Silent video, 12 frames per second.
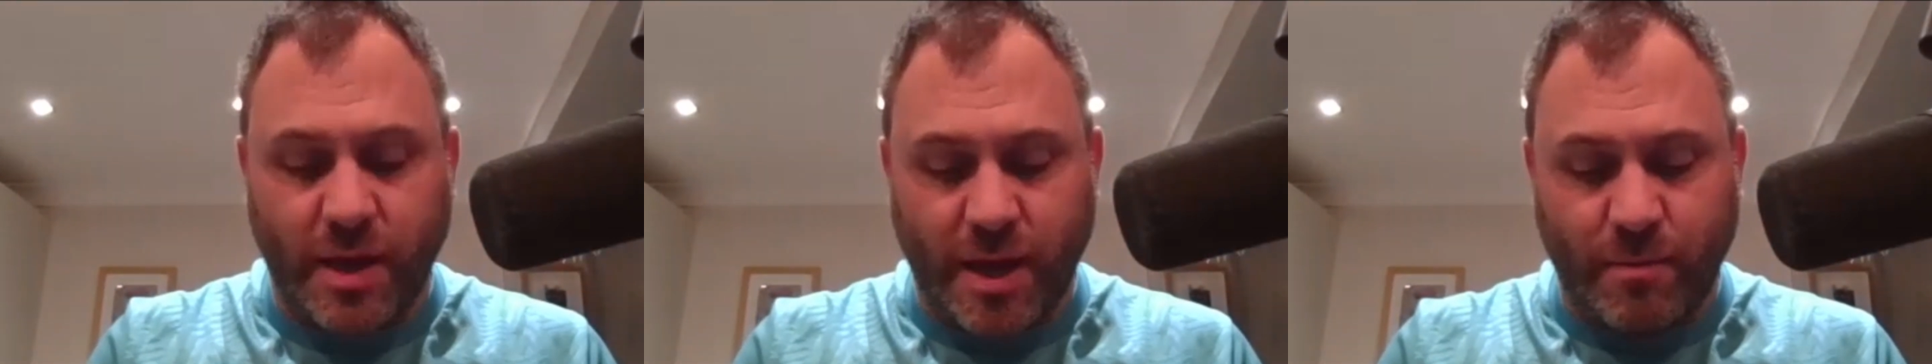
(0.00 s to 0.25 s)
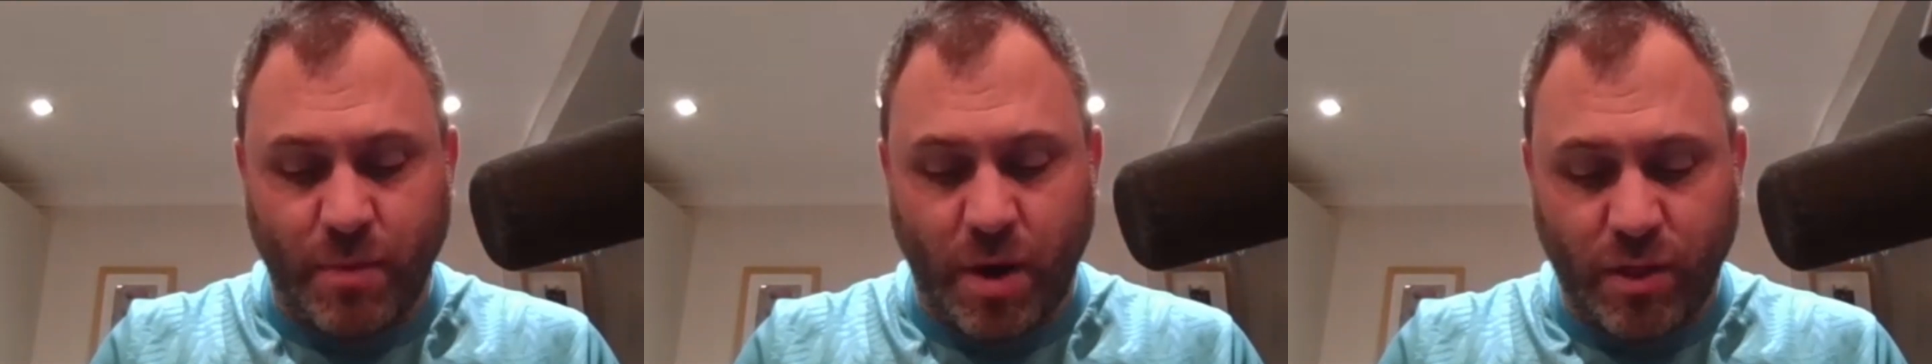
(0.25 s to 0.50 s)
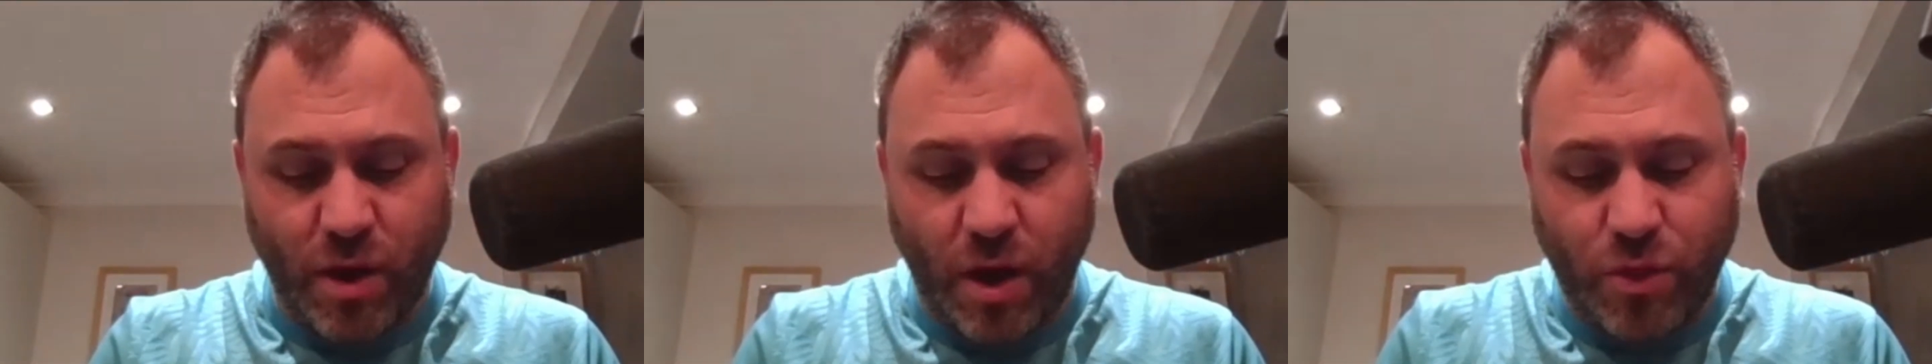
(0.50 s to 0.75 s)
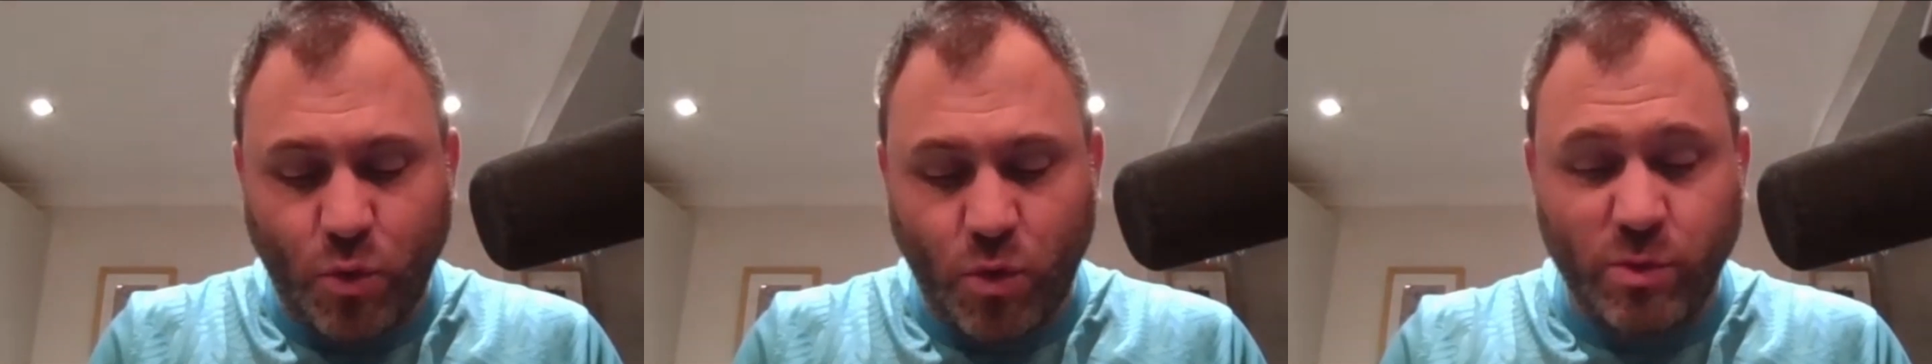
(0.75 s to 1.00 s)
I
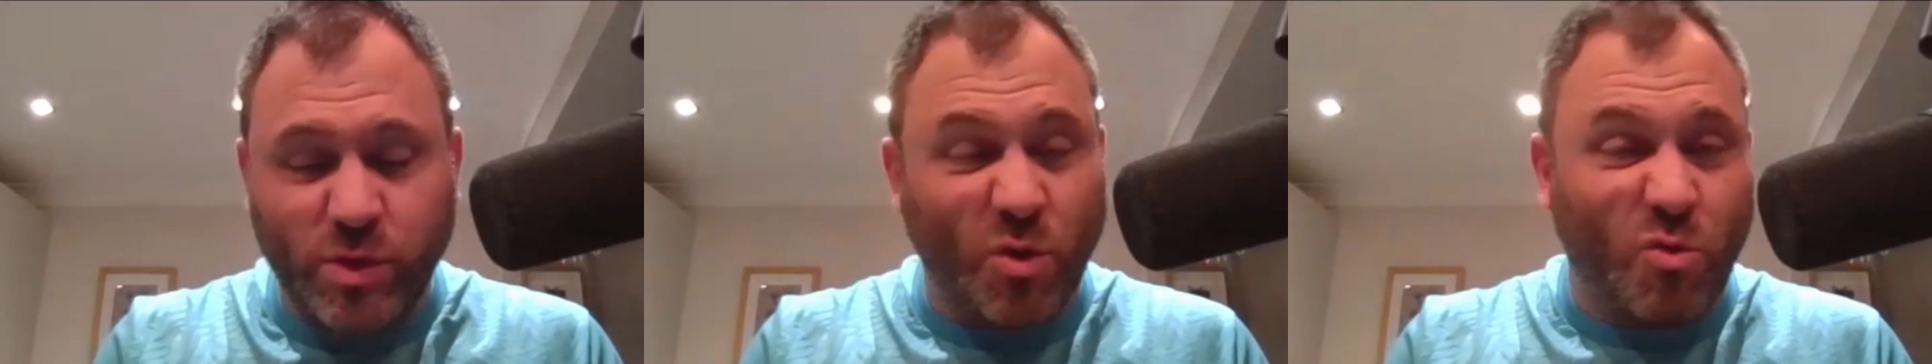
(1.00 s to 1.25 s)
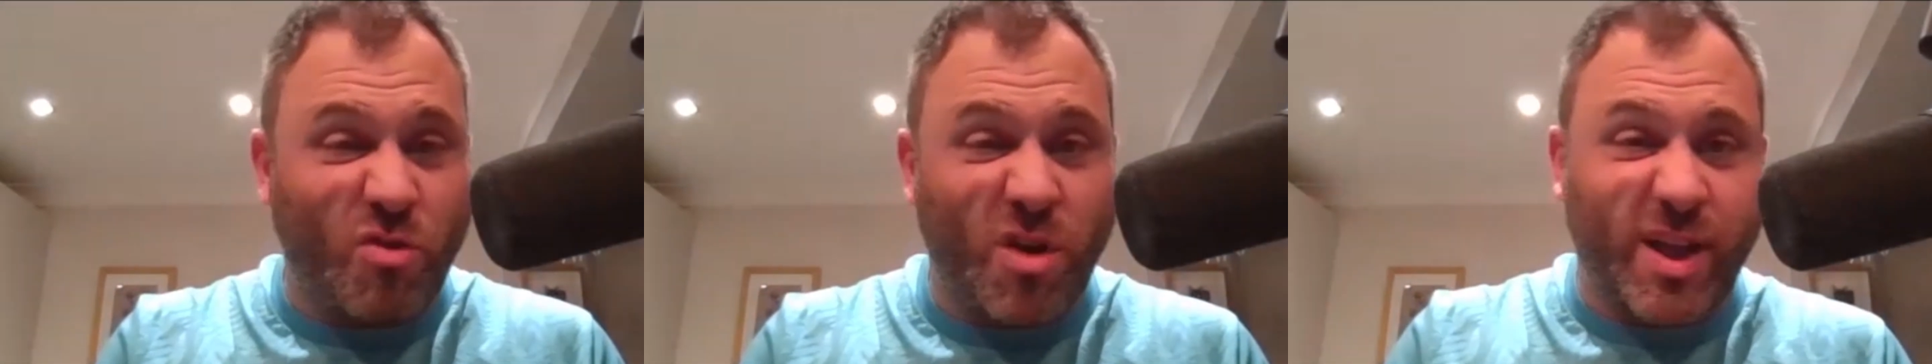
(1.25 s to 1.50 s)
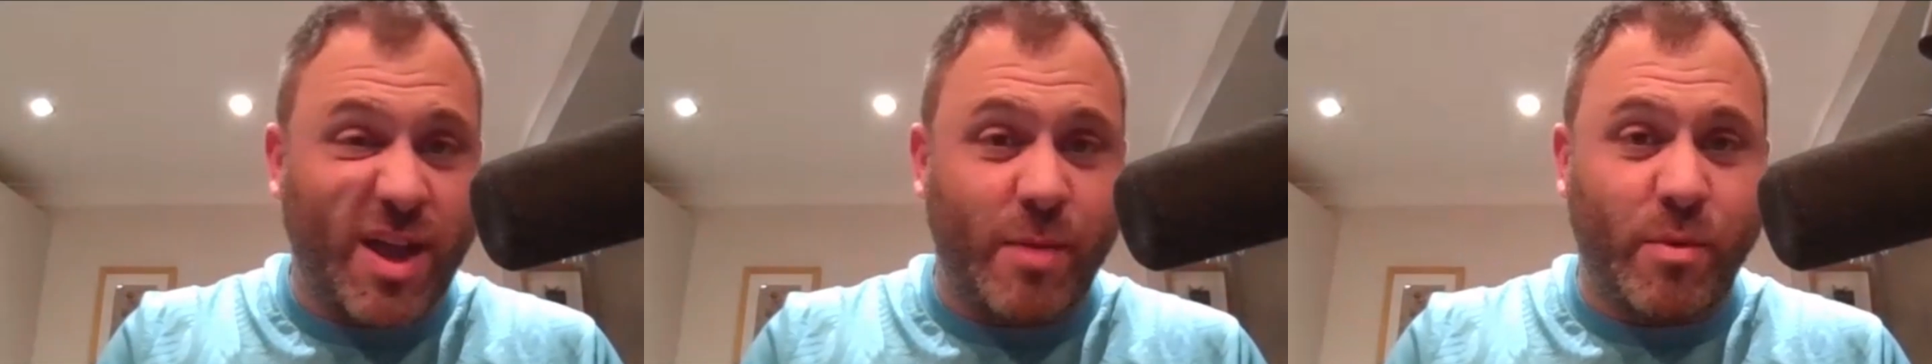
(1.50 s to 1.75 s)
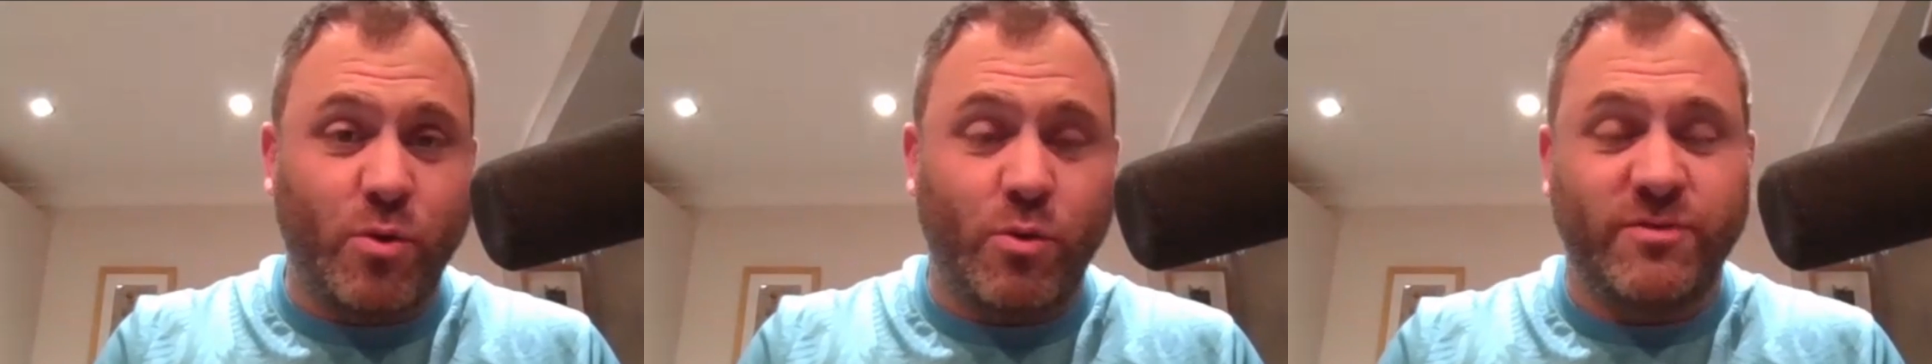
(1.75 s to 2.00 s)
thought it was an all right game.
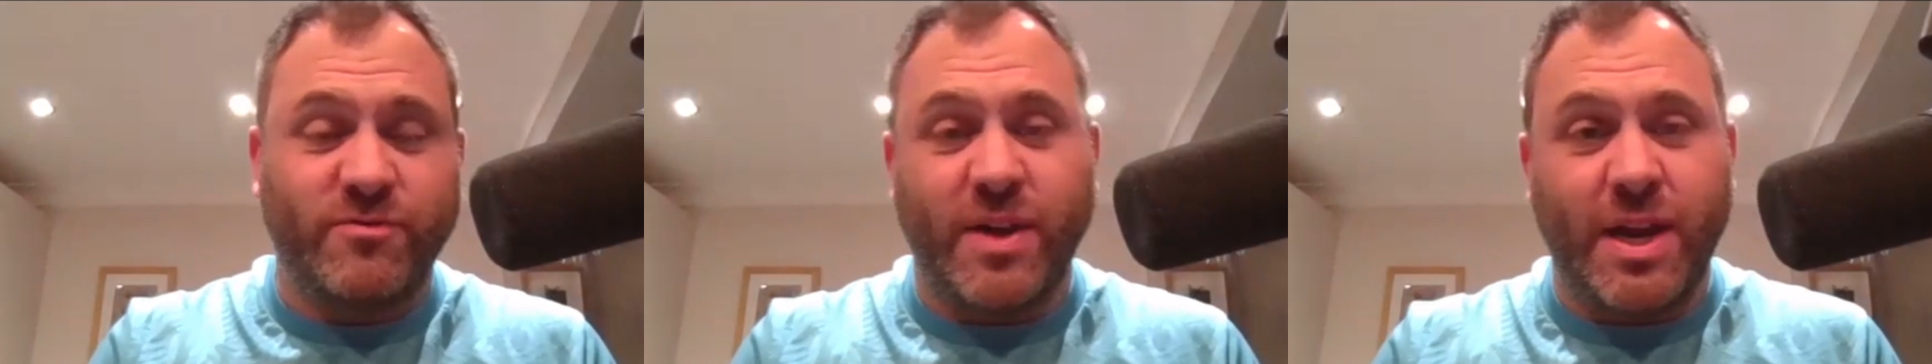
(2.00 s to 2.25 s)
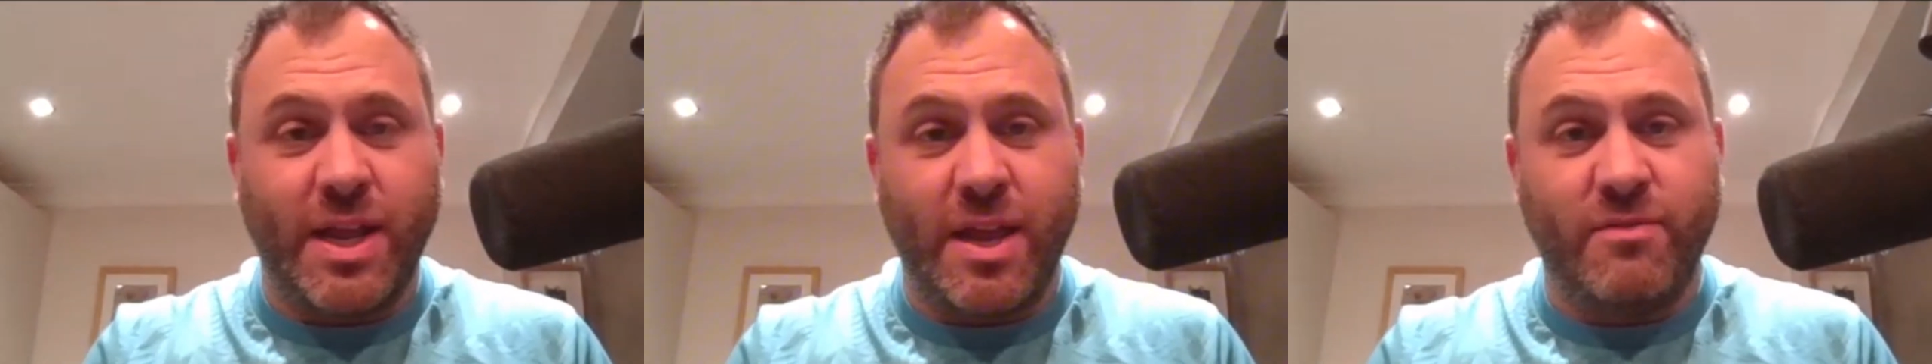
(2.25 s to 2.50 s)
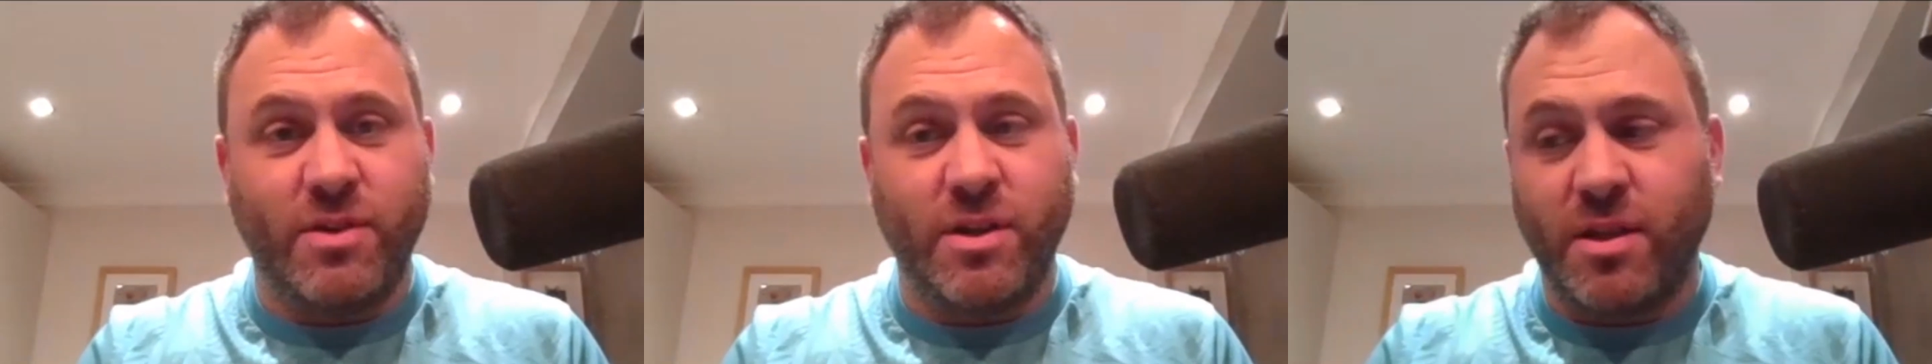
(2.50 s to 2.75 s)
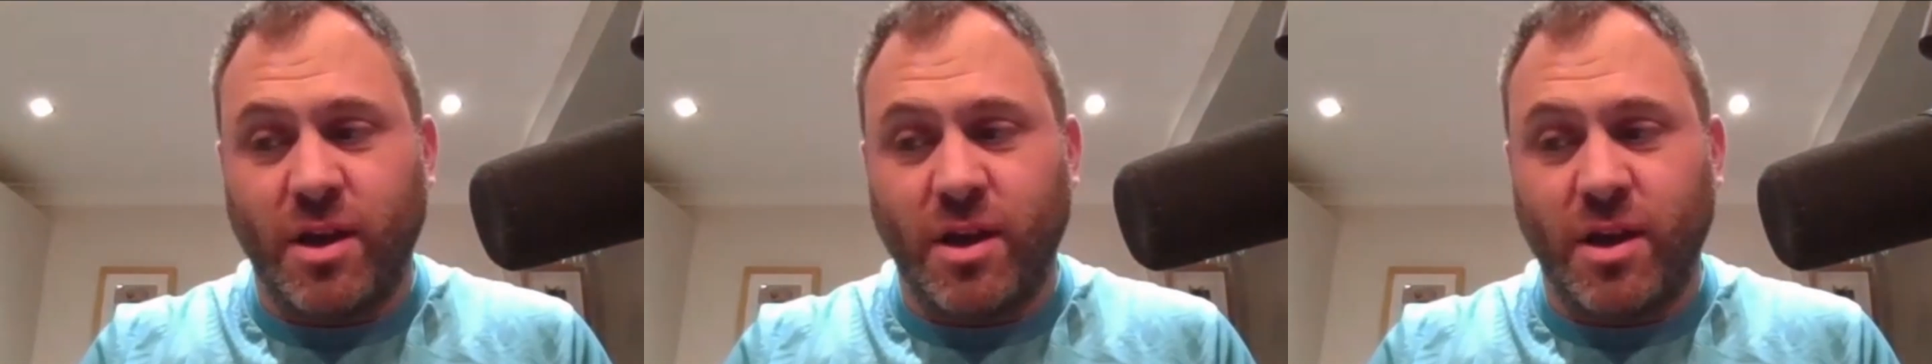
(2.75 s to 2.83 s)
I thought it was fairly even.